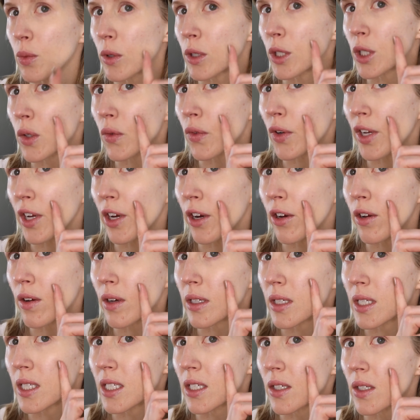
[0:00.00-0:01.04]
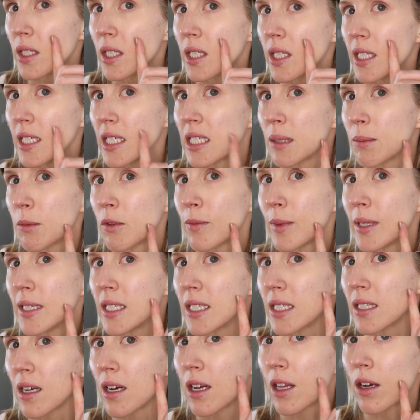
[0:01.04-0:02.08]
whereas over here you can still see some of my
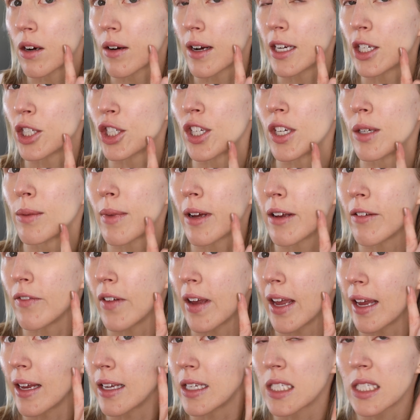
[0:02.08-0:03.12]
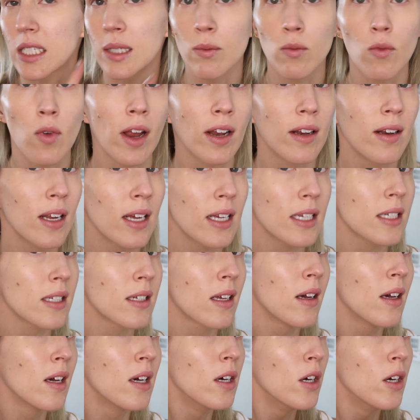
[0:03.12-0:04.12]
discoloration, my veins, some redness.